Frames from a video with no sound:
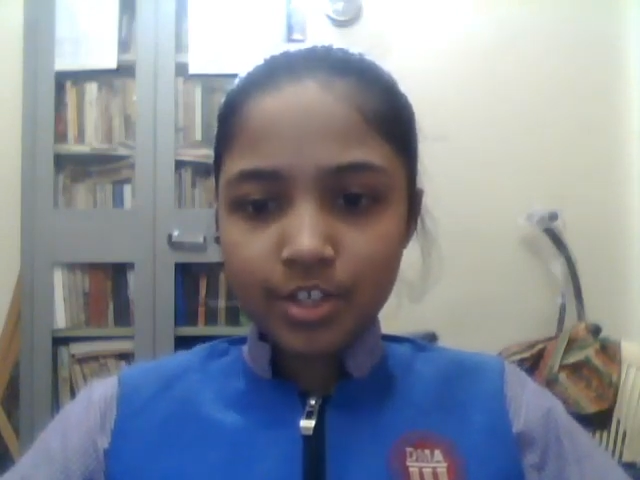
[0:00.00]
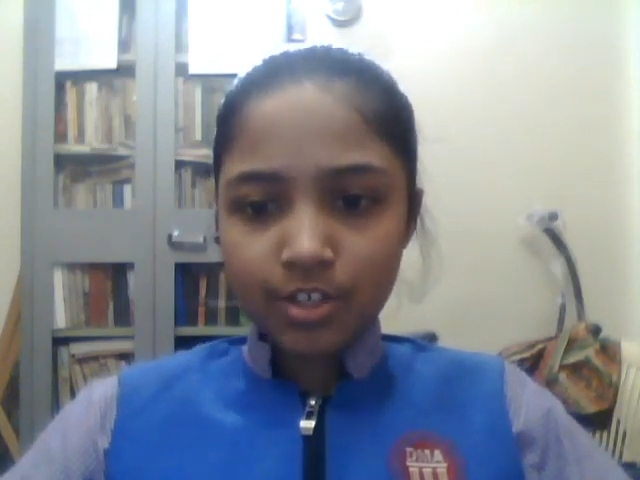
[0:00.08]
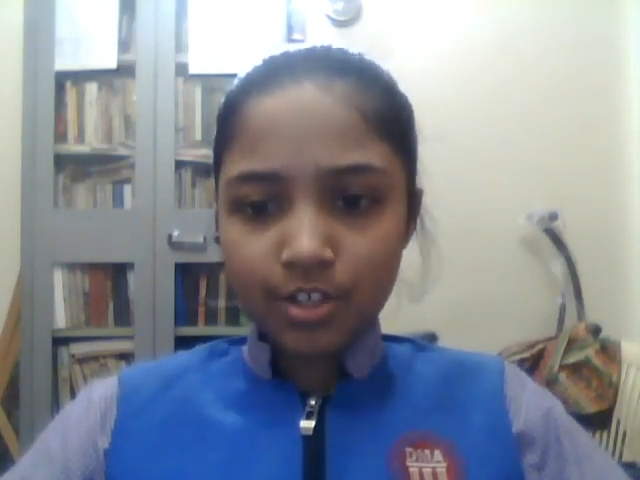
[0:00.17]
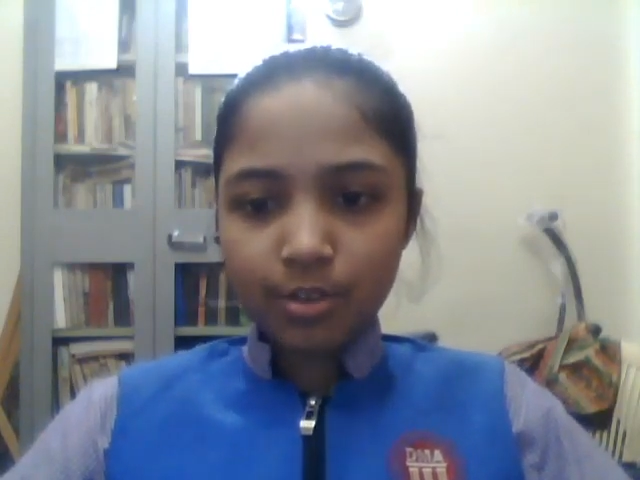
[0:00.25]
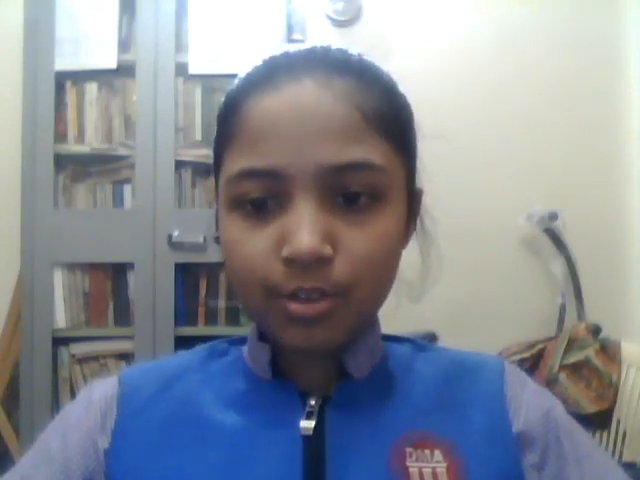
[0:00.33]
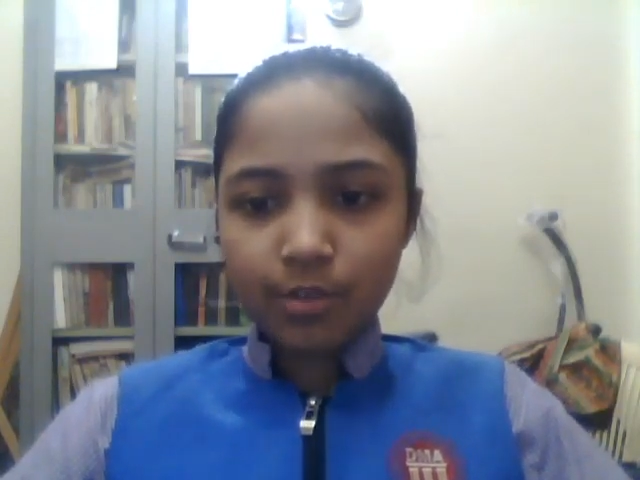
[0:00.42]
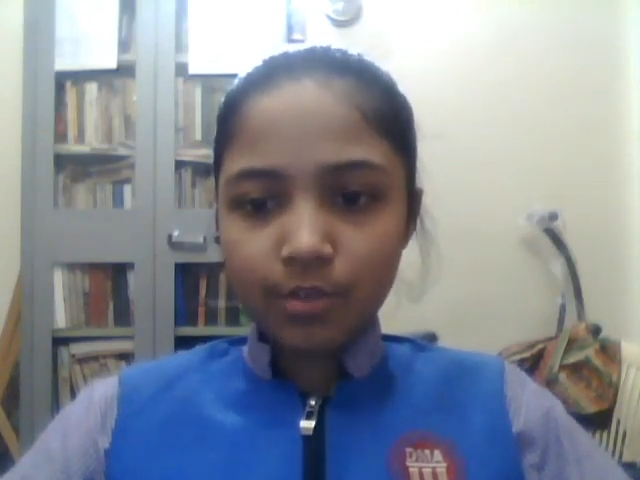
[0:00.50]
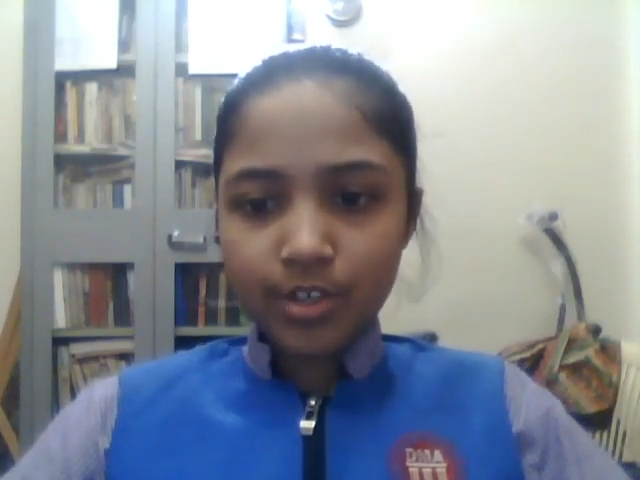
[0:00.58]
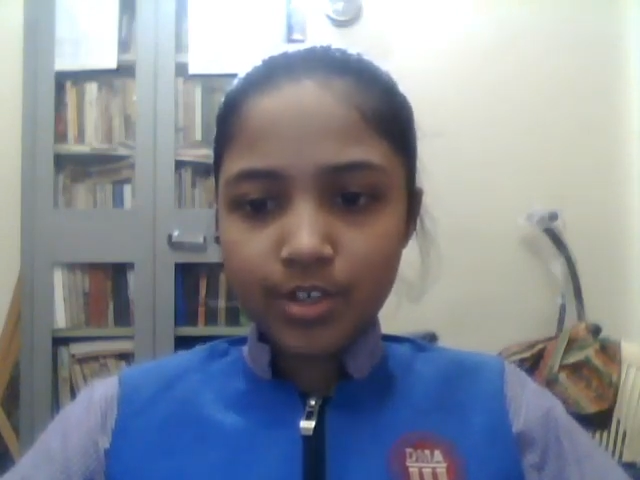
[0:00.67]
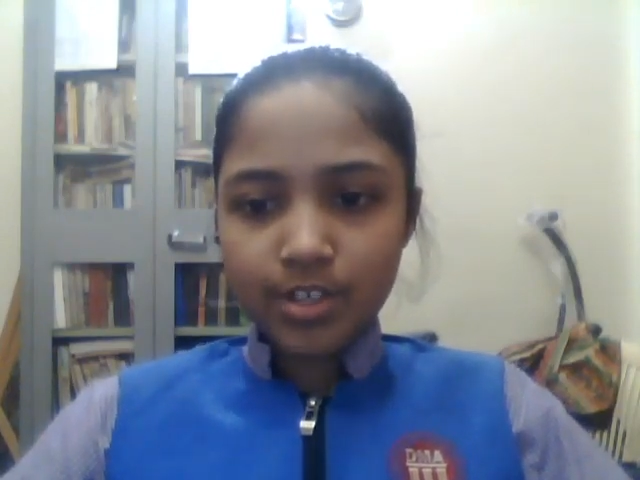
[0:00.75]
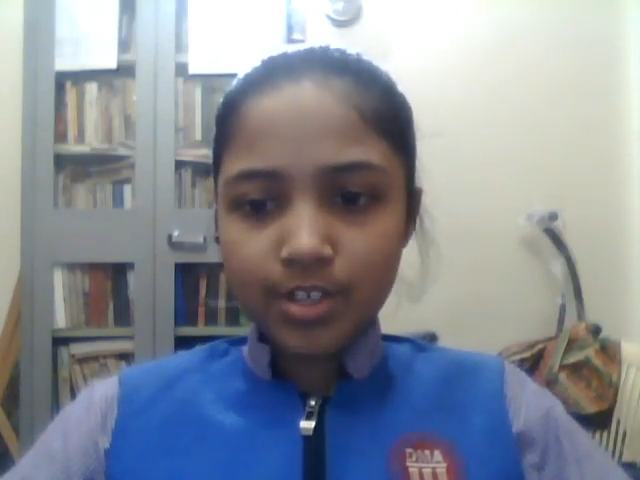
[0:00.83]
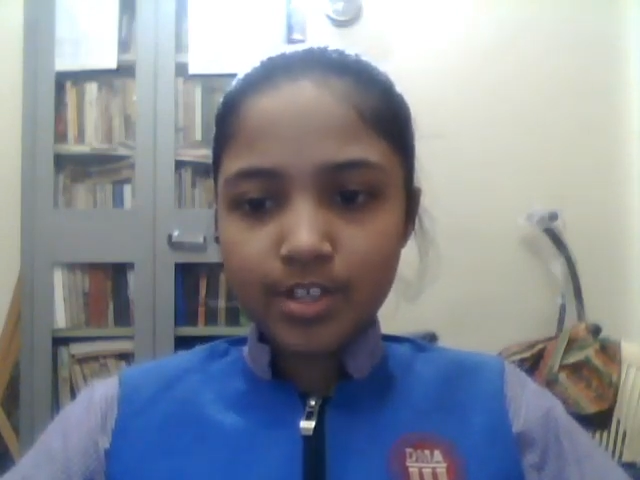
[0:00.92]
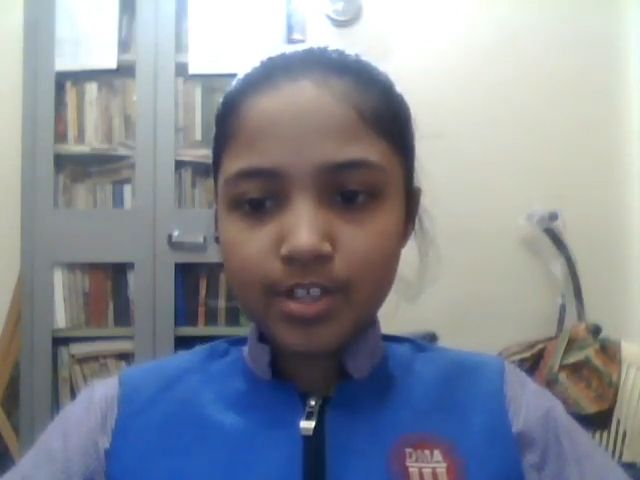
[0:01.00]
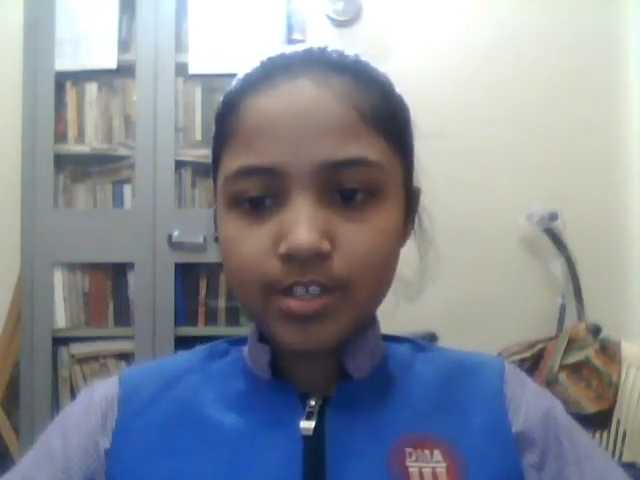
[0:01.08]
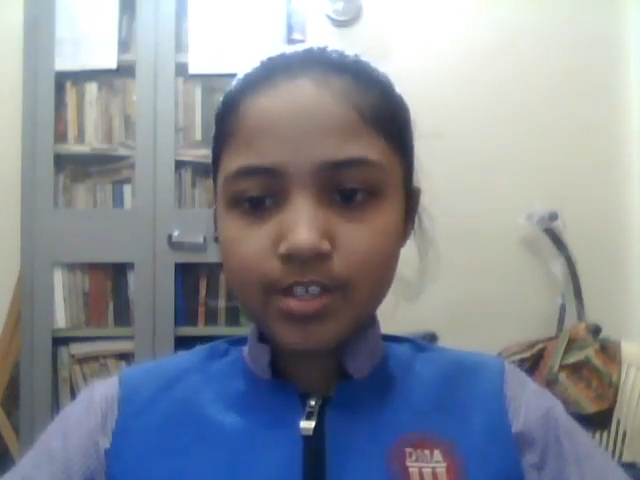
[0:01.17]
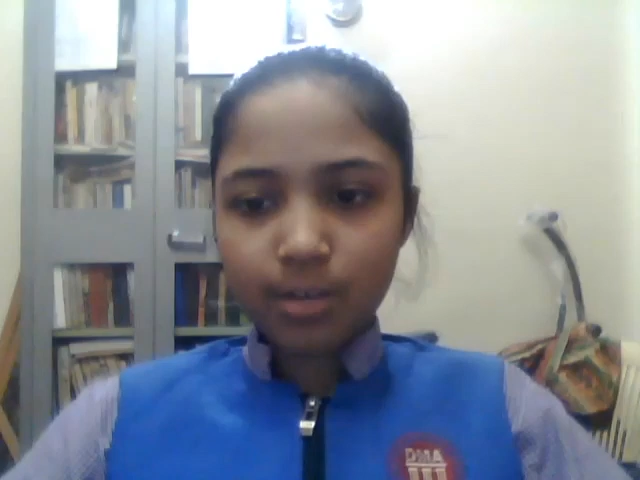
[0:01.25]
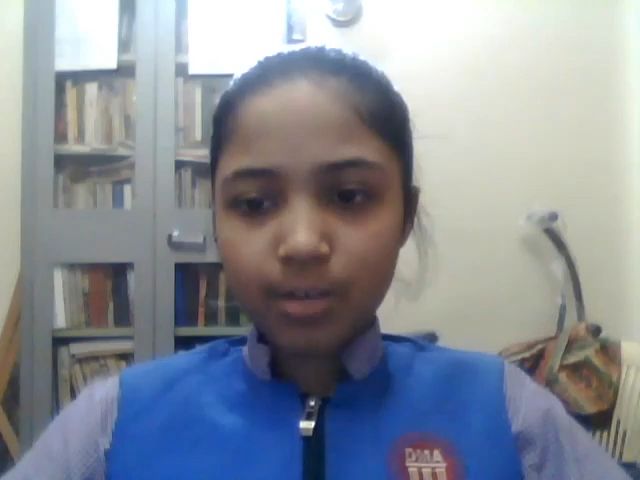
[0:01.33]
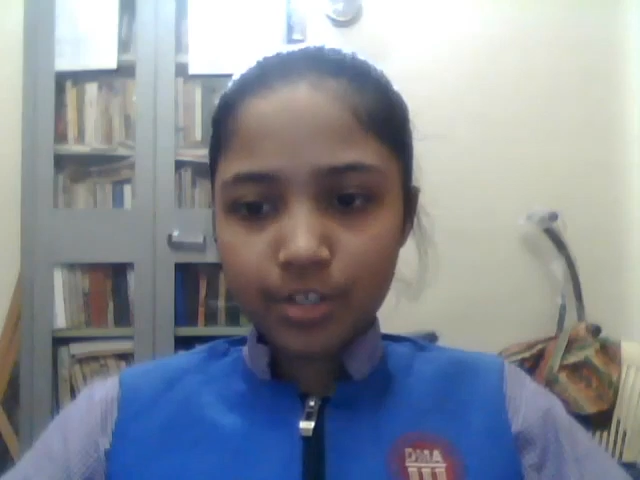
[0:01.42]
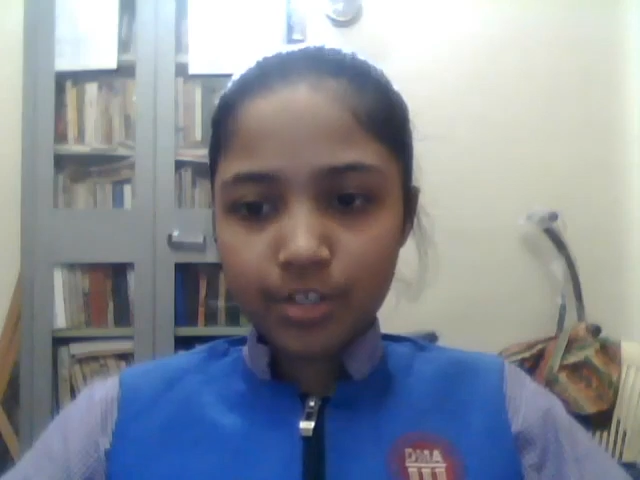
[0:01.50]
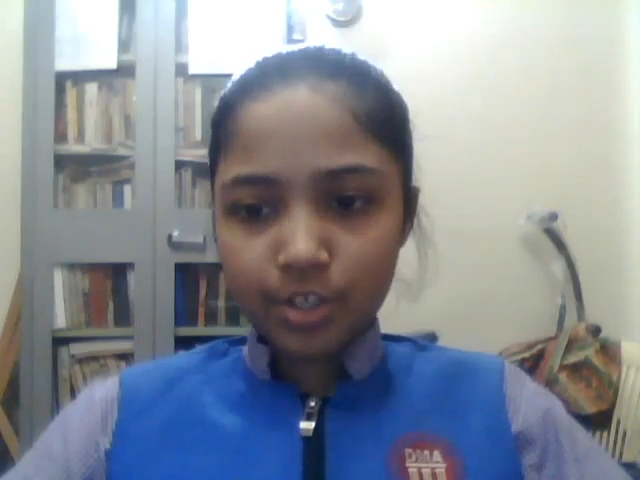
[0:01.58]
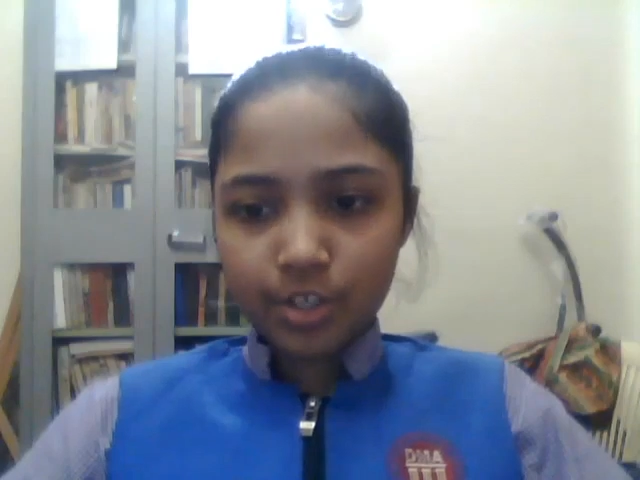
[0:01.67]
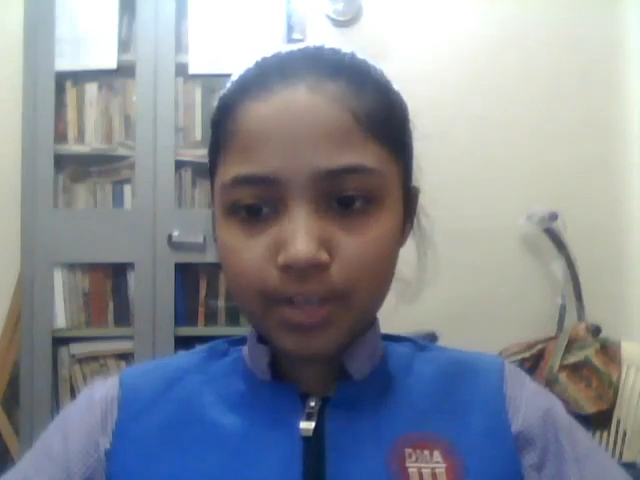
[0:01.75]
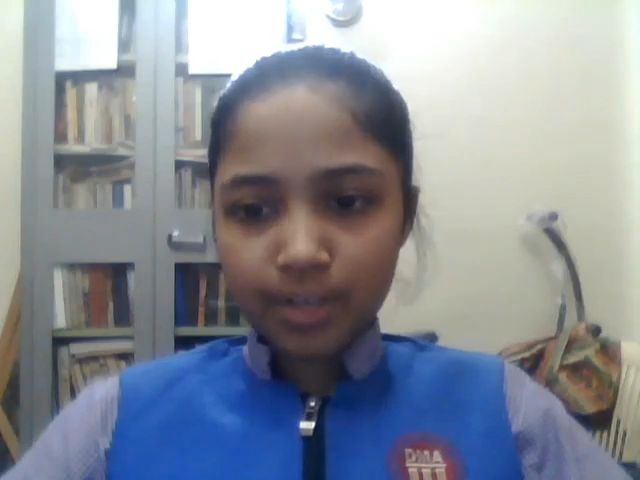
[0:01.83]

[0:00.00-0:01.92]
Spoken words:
university in South Asia,